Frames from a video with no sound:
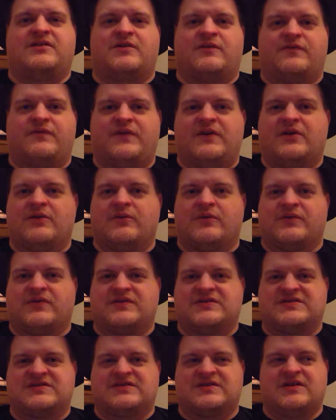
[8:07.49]
interfere with
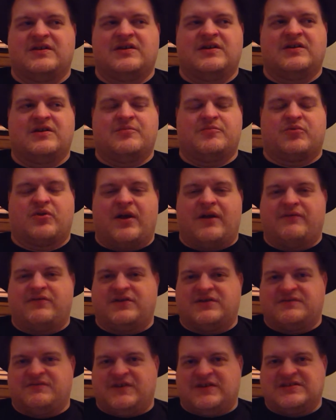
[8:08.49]
this
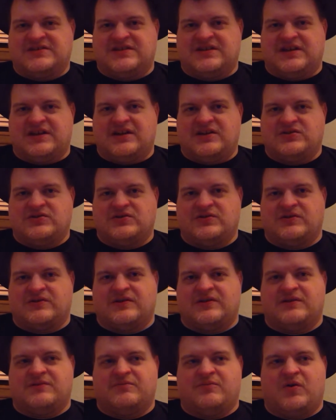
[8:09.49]
private investigation
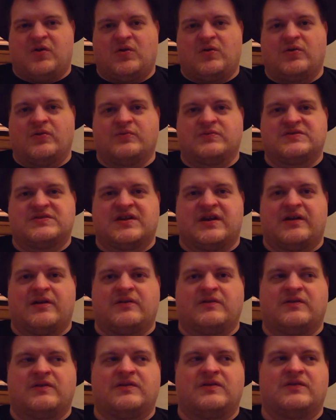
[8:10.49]
that Marlowe was
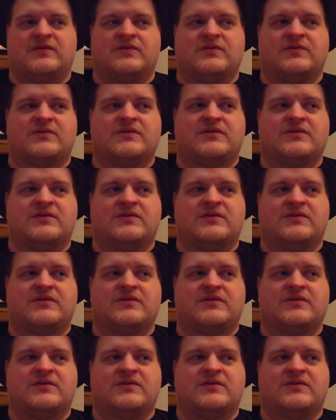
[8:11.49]
hired to do.